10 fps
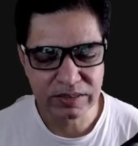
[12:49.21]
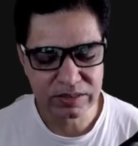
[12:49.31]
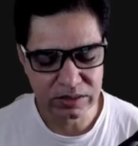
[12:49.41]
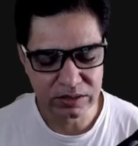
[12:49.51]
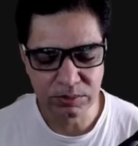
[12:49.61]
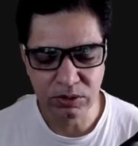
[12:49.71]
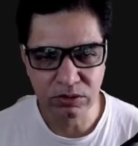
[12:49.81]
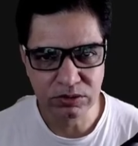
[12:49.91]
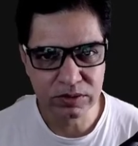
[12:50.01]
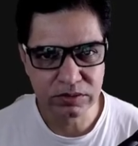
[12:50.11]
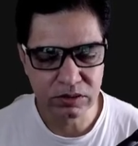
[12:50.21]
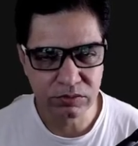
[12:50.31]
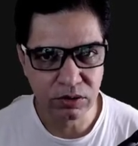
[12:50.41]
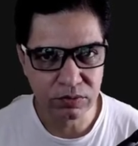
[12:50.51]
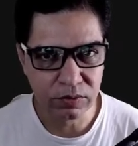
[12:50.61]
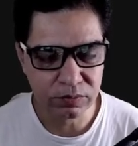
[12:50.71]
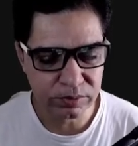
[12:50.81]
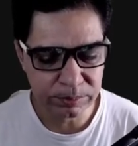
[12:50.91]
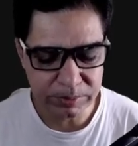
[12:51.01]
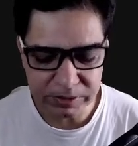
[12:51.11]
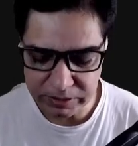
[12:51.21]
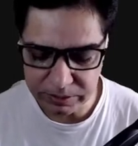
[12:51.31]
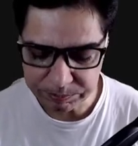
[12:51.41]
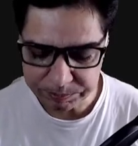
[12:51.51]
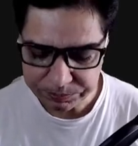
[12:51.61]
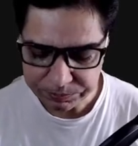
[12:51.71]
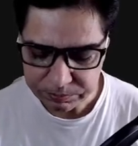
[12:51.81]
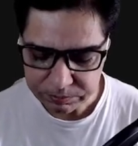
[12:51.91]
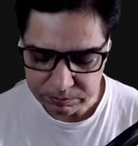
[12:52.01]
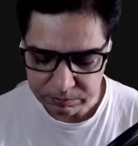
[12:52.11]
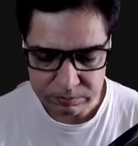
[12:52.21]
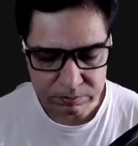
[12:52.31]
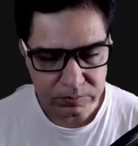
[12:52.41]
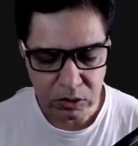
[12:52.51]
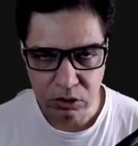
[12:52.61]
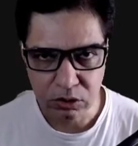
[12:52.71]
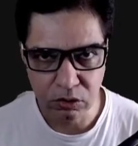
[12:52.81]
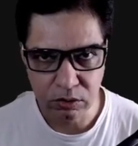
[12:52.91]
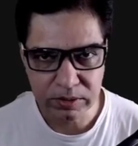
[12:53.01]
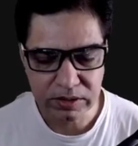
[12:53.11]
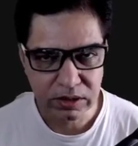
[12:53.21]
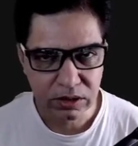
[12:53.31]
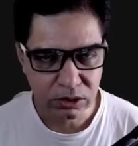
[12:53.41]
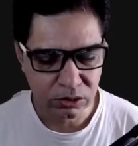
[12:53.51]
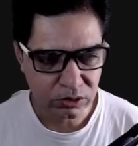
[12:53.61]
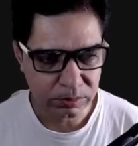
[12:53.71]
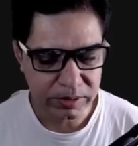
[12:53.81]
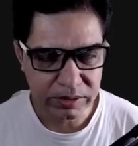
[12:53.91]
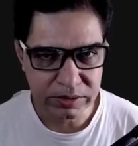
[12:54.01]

That's because of the stuffing of epithelium. Normal, not a big